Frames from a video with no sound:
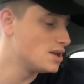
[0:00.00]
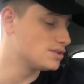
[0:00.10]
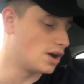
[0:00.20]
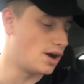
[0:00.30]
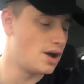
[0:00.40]

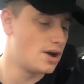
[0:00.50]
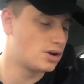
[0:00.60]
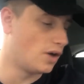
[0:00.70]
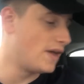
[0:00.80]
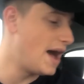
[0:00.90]
So I
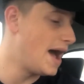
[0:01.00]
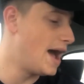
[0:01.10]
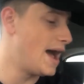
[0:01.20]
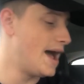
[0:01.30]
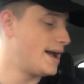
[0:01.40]
got that,
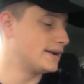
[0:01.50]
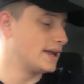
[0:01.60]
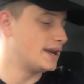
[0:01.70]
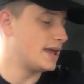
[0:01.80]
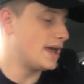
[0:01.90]
and
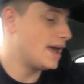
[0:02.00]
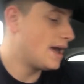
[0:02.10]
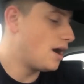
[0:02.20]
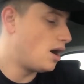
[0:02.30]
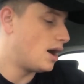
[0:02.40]
in
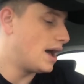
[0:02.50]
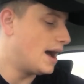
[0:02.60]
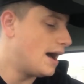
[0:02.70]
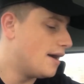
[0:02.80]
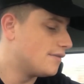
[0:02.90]
here I
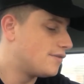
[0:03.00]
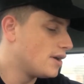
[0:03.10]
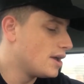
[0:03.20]
have,